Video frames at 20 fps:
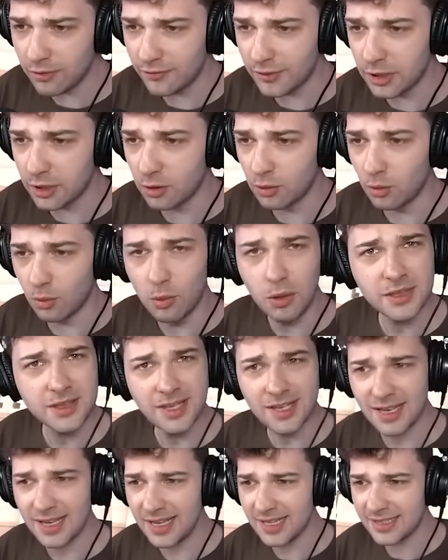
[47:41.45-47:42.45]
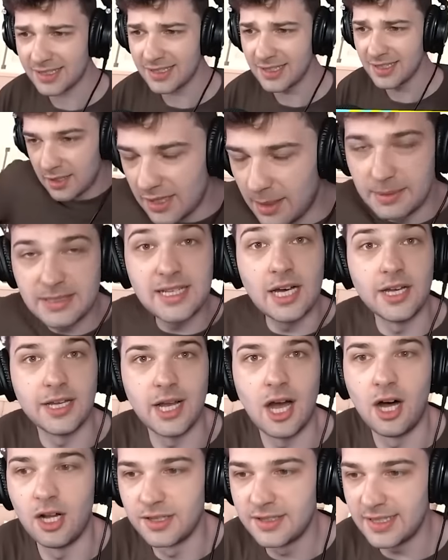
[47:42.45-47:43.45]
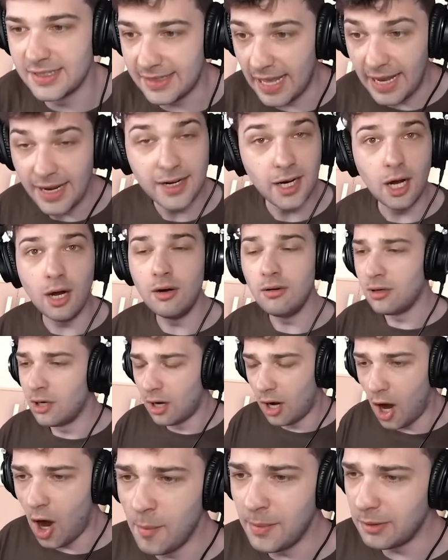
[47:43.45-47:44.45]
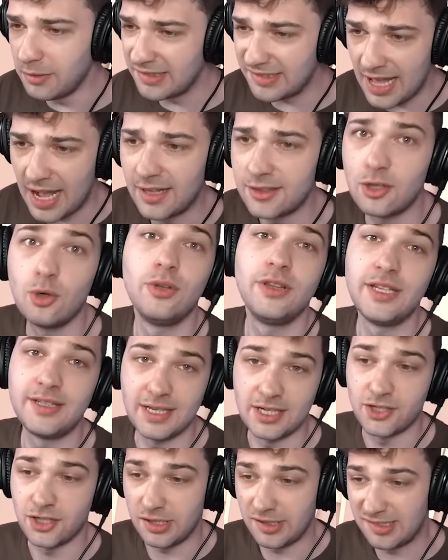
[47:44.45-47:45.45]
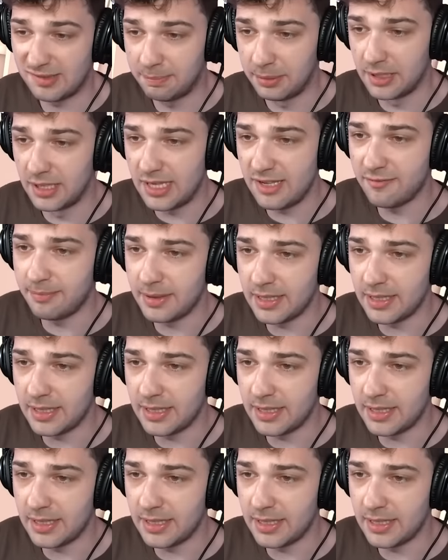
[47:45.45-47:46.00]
of you. What the heck? Let me tell you all, the homie was not doing the dishes. Believe